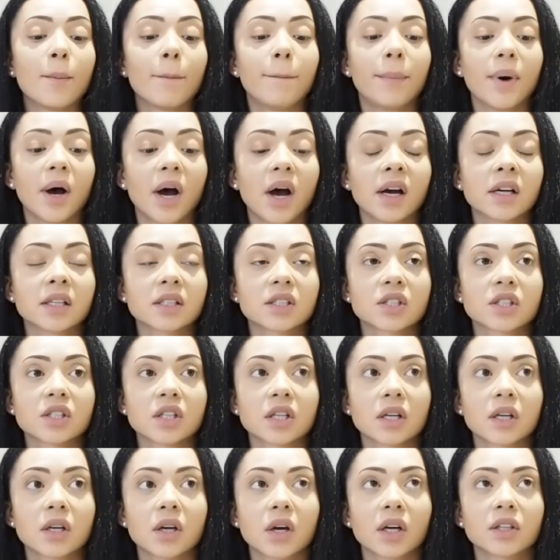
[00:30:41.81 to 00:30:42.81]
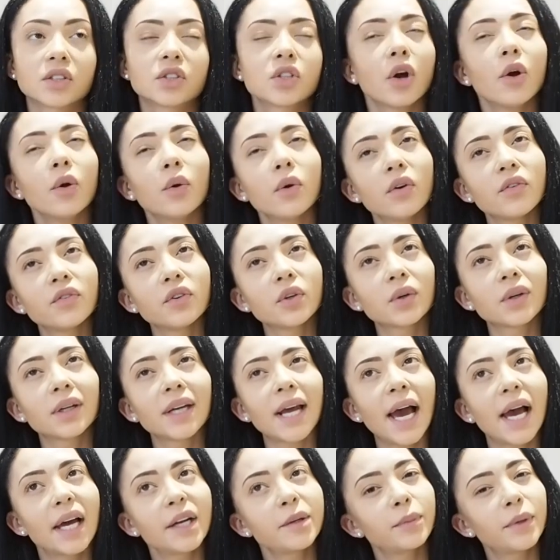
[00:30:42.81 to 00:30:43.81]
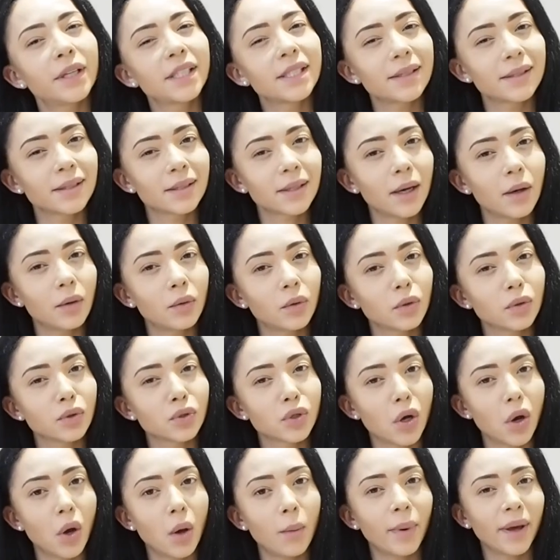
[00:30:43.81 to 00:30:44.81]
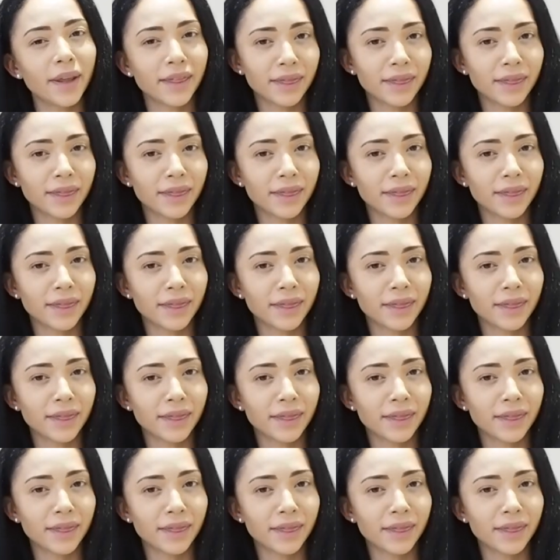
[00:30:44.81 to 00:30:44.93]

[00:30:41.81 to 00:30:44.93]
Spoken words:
But I don't know if you can add my discount on top.